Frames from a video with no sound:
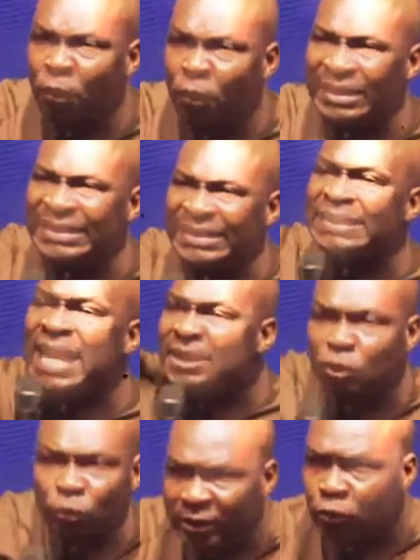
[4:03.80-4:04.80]
it
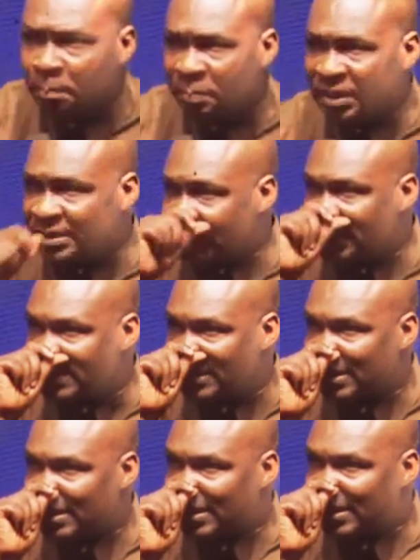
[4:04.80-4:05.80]
tears you into pieces.
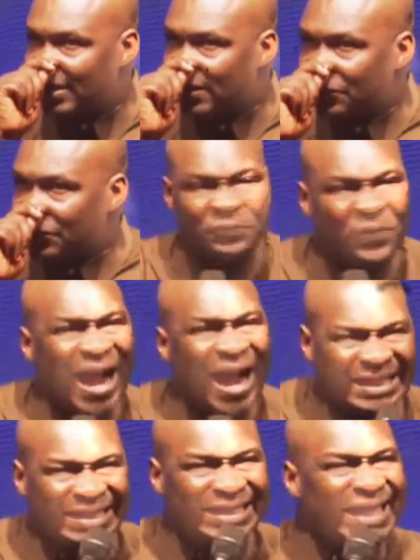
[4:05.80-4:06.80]
Fight
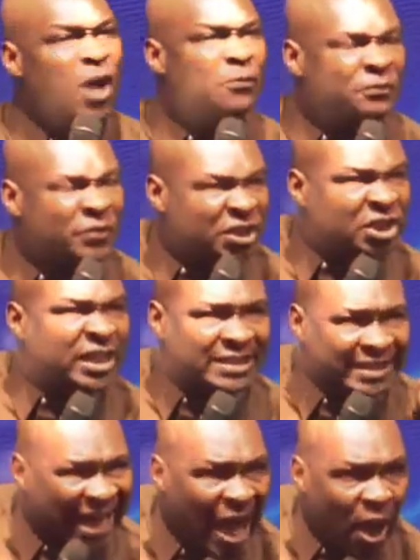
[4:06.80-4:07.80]

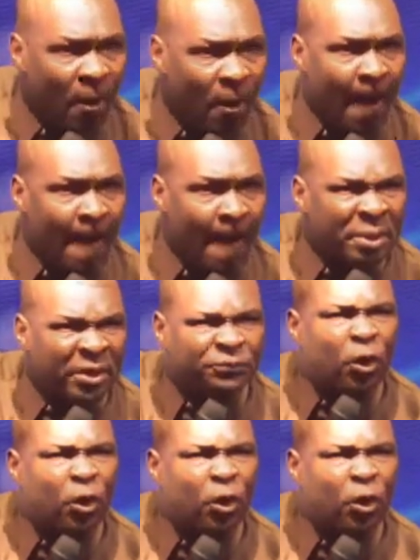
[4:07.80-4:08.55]
selfishness now before